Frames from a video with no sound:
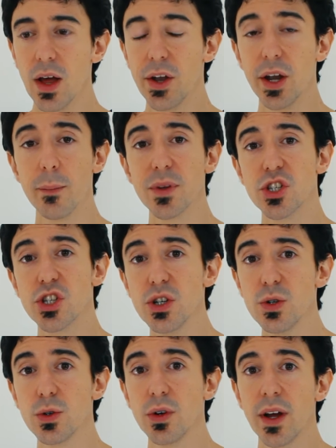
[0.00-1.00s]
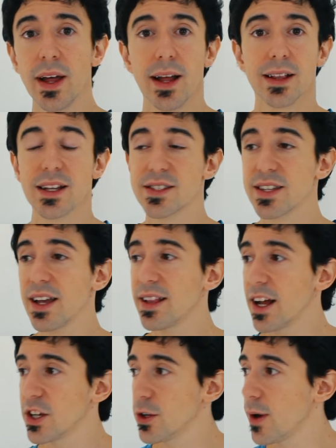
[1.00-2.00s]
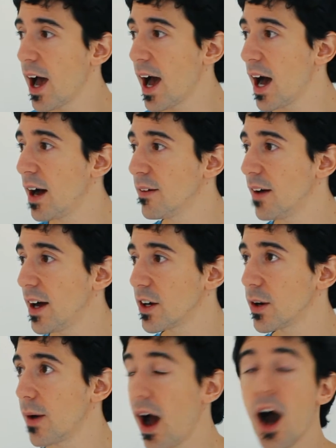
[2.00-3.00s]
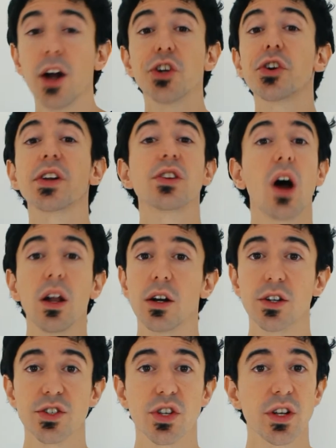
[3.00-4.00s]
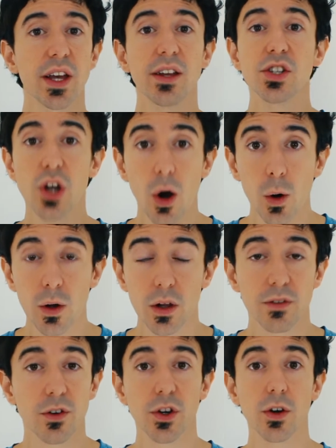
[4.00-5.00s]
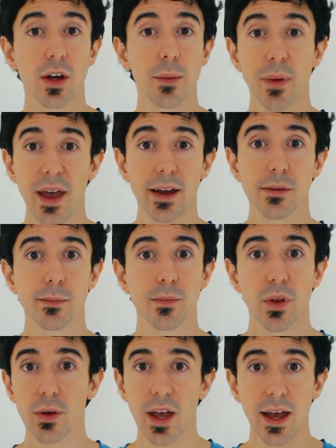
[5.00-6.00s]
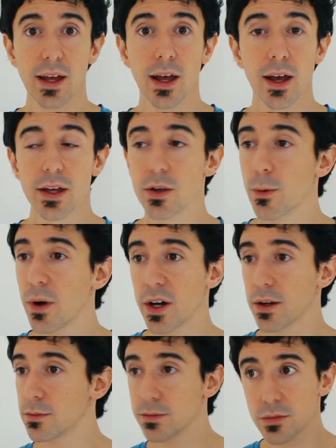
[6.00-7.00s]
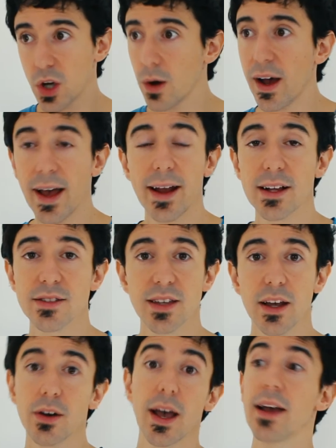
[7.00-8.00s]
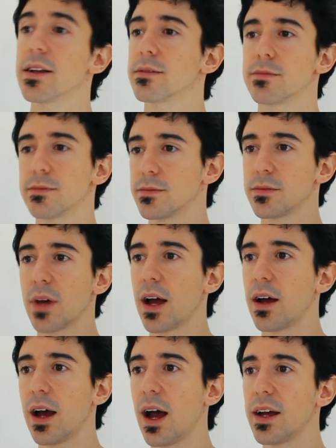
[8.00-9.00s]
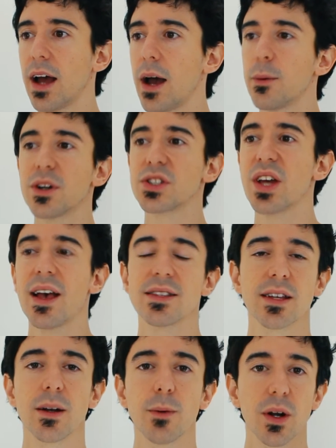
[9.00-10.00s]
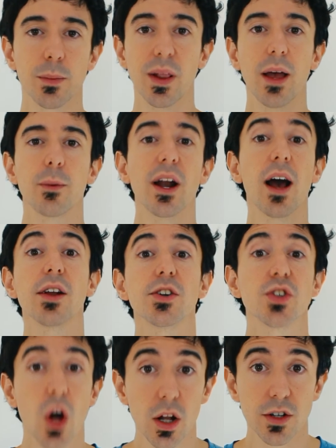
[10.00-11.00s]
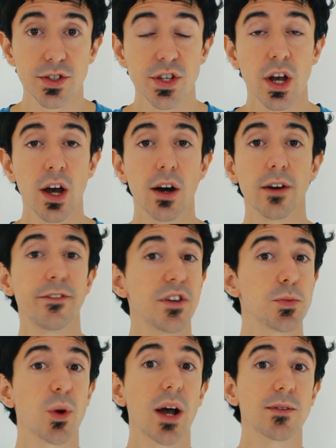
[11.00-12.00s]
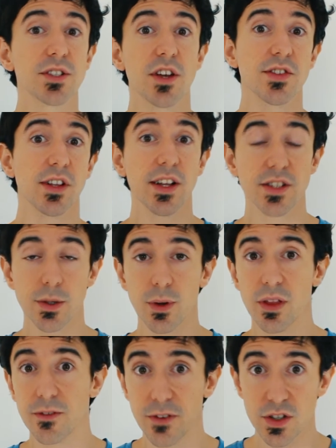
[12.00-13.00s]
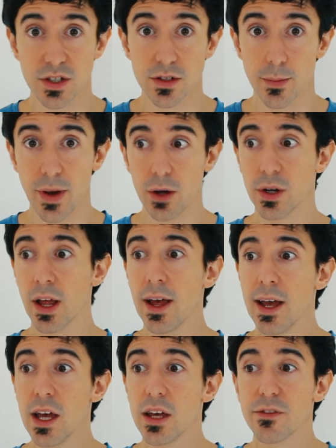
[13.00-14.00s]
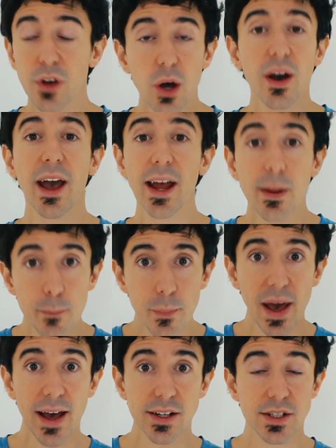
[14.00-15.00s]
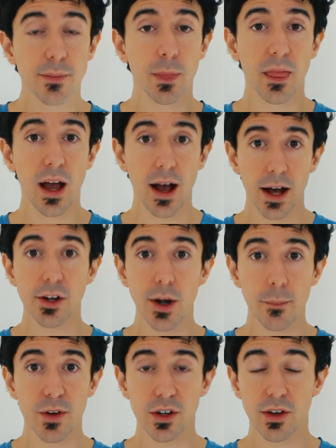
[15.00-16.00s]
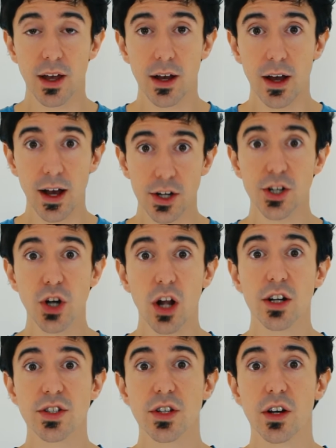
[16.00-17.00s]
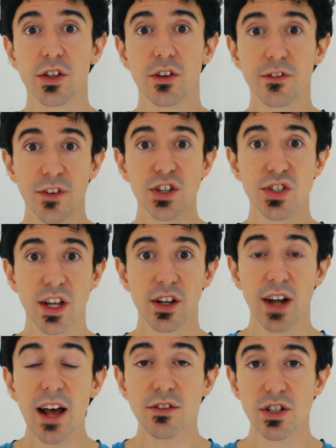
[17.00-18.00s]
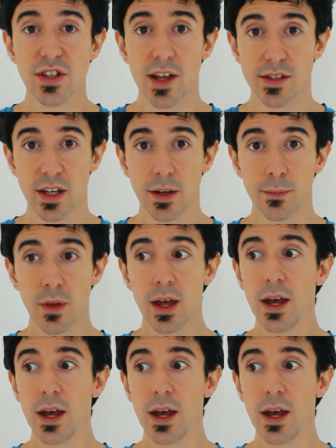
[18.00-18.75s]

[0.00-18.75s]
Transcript: And number two, let's say that you have, $100 in total for your campaign, okay? You want to go ahead and say, okay, I want to test and I want to play with $100 on Facebook advertising. Let's see what the fuss is about. If you go ahead and bet $100 on your first day on advertising,